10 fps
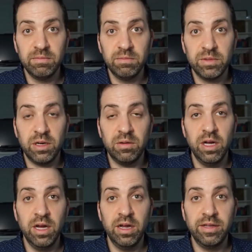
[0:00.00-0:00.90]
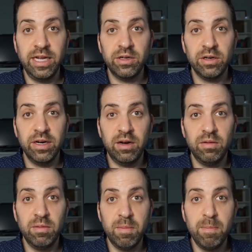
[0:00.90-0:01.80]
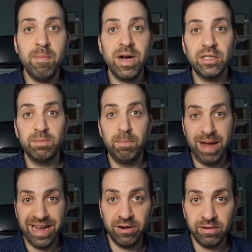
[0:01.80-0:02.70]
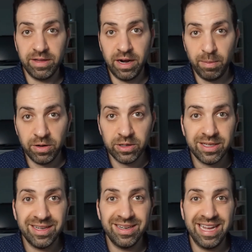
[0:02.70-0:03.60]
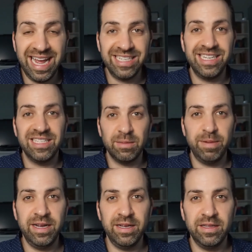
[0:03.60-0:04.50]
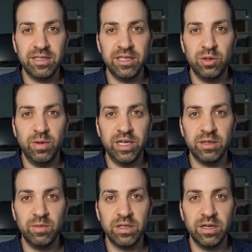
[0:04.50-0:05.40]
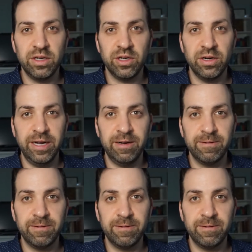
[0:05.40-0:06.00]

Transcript: So they turn out much better than a person anticipated the situation was going to turn out.